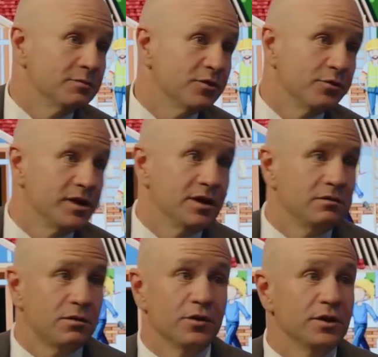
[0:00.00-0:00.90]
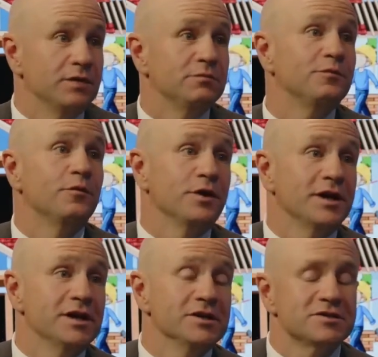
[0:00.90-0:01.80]
I'm talking in 30, 40
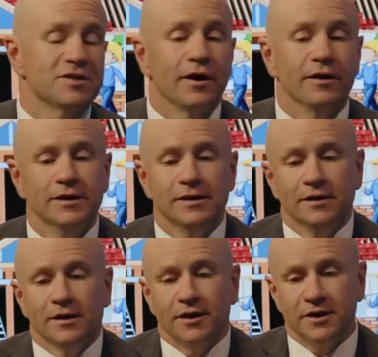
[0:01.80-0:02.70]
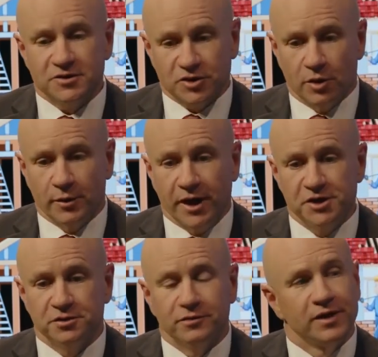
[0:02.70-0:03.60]
years. So I think it's a
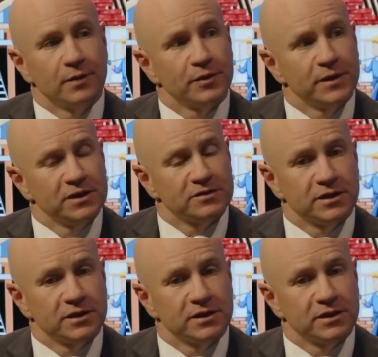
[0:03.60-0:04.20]
combination of a number of things.